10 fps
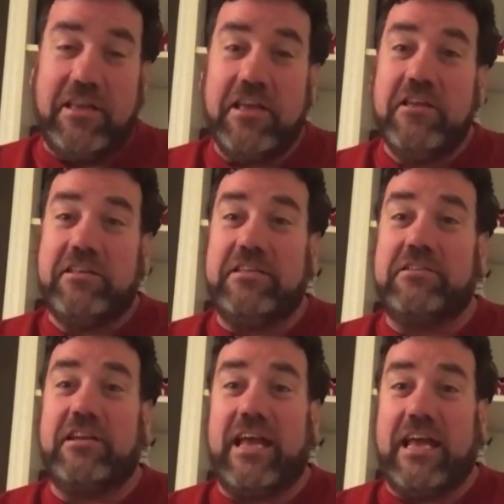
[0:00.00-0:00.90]
He's
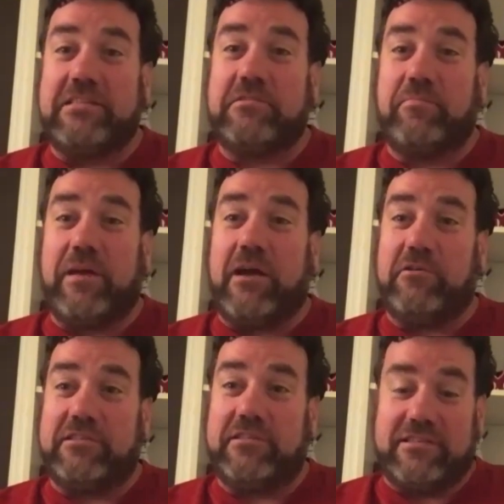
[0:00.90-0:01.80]
going to add some
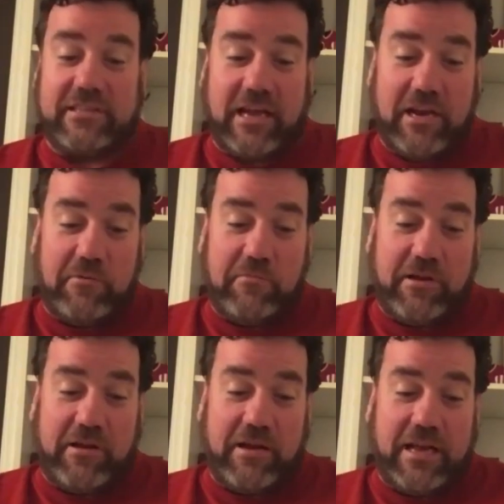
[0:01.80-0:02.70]
power to this lineup
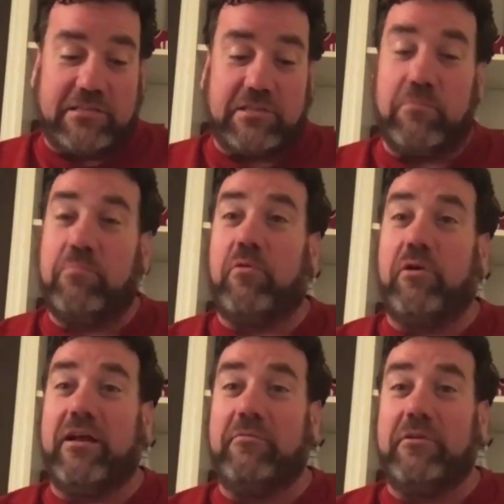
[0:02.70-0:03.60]
at some
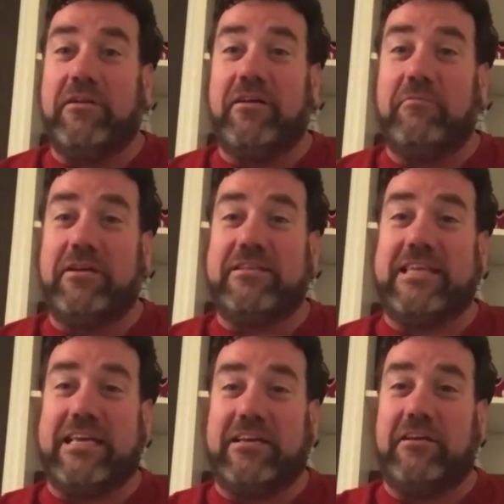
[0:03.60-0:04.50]
point. I'm gonna
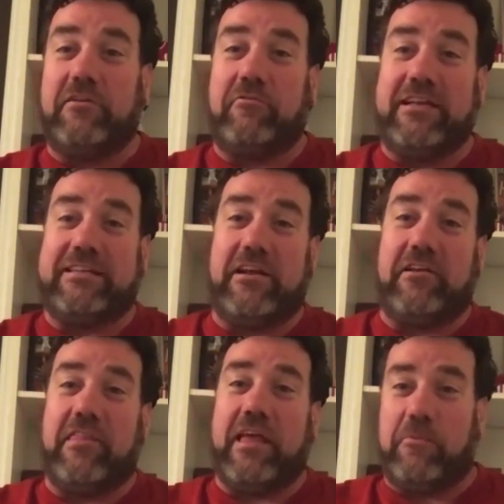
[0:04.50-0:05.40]
take a write
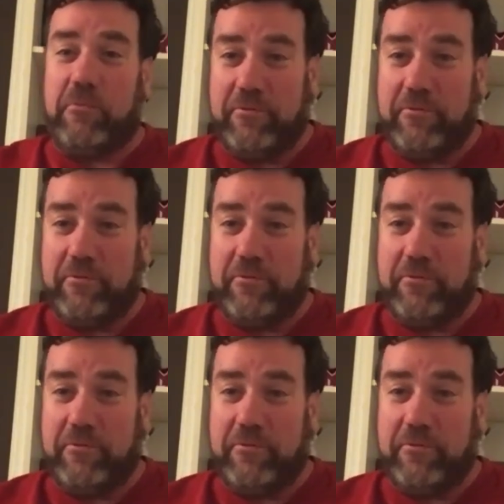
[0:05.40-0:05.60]
down on that one.